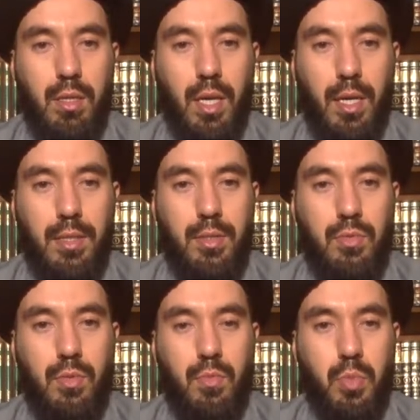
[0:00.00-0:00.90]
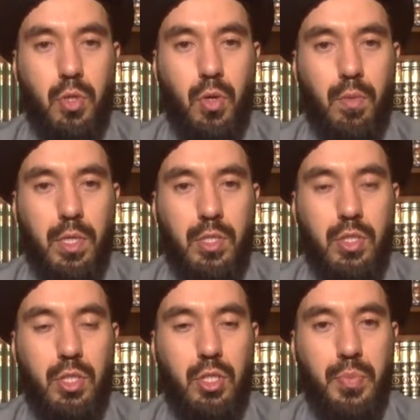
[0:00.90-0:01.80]
that,
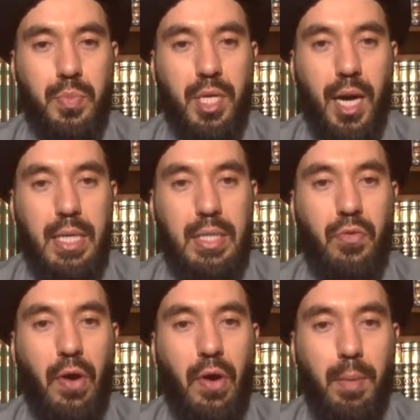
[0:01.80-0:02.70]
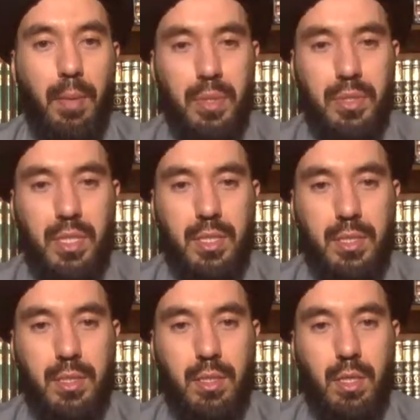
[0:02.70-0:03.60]
it should be out of
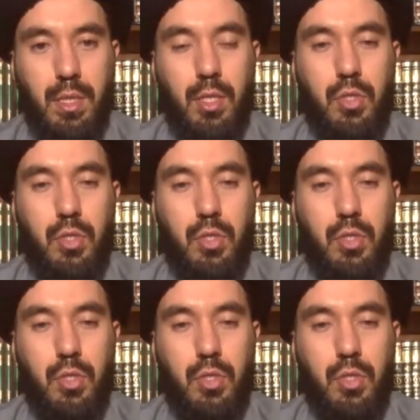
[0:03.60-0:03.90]
humbleness